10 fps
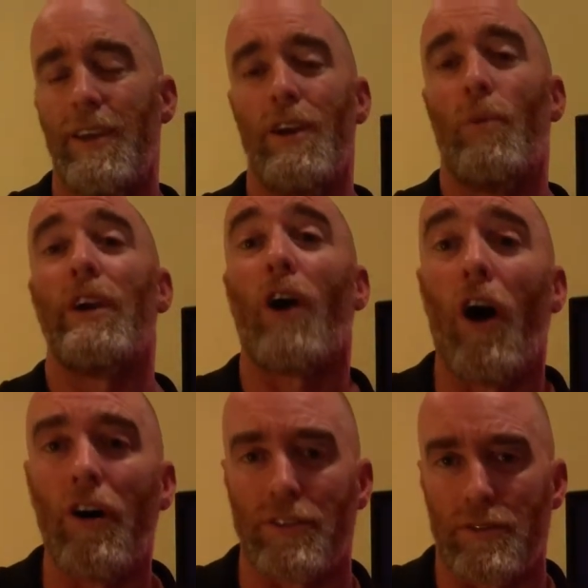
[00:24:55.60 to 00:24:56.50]
We
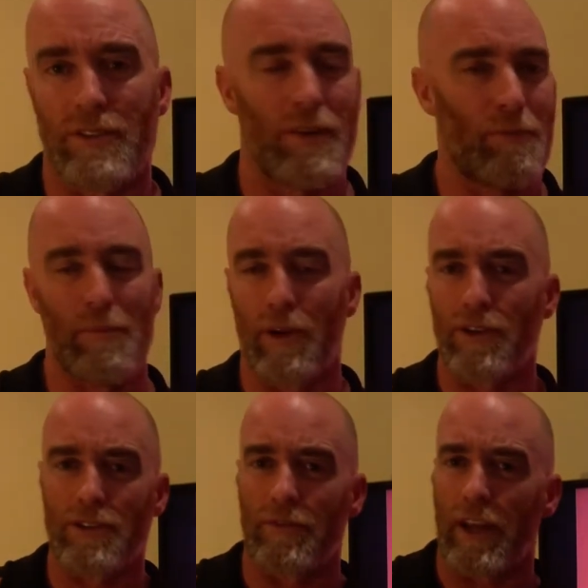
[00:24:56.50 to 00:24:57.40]
can't, simply
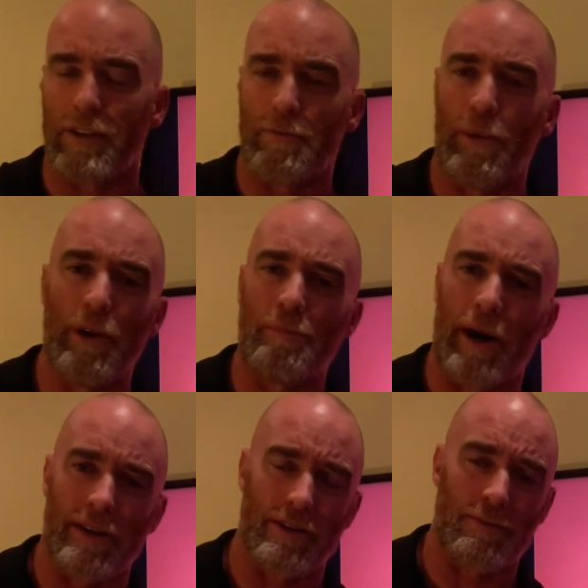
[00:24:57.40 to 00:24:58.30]
because of that poor
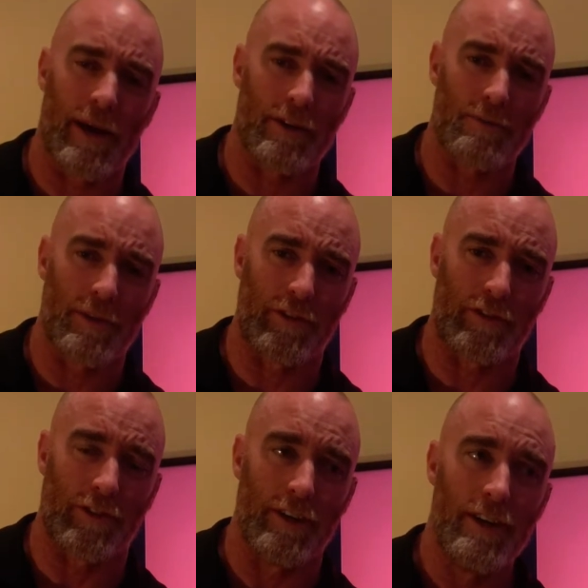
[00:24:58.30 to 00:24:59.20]
spinal
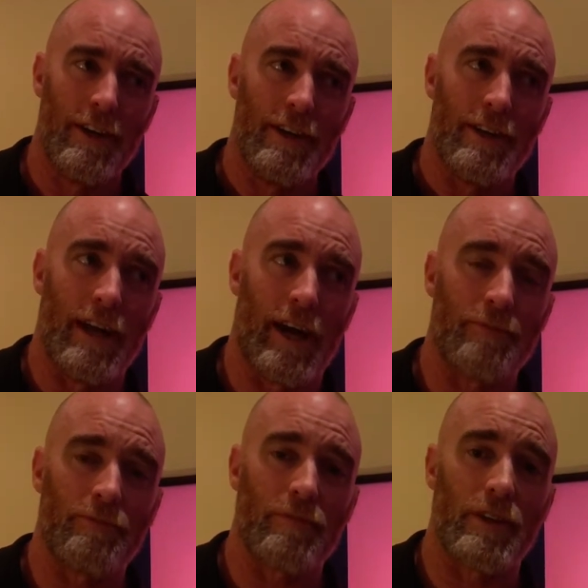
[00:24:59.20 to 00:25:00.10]
position.
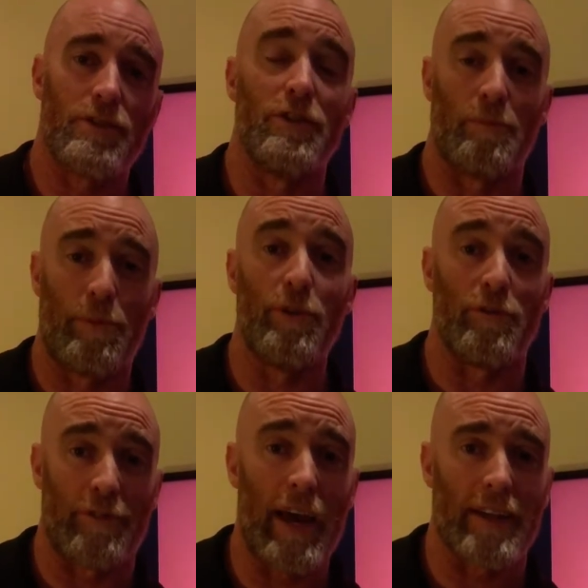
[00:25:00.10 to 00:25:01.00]
Now, to
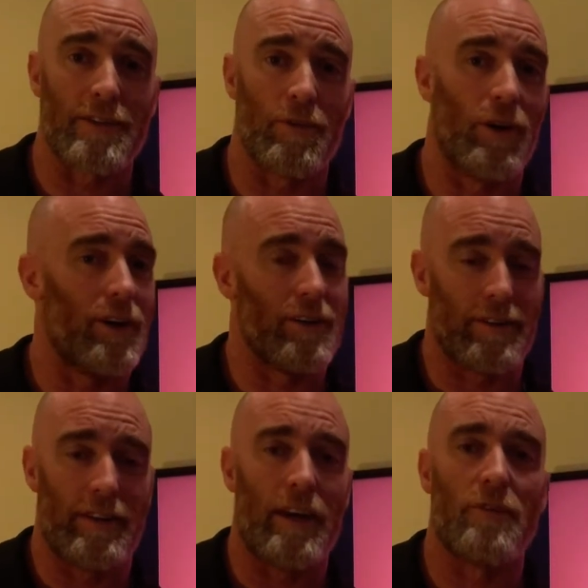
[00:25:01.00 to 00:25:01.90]
improve that, well,
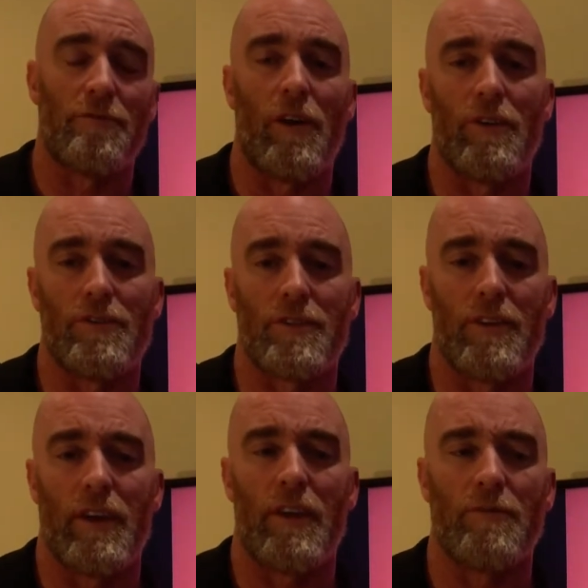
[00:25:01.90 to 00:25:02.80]
that involves
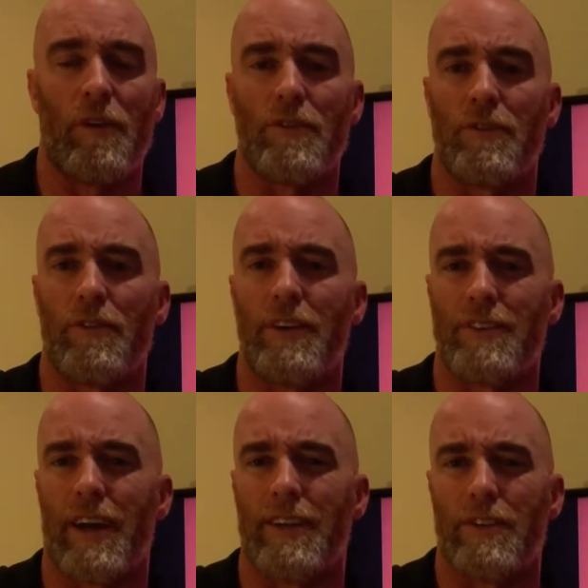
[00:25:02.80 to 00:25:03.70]
a very
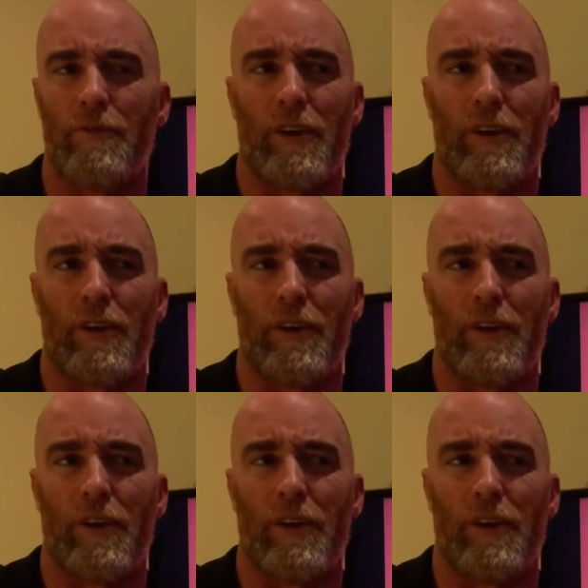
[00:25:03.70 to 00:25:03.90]
scientific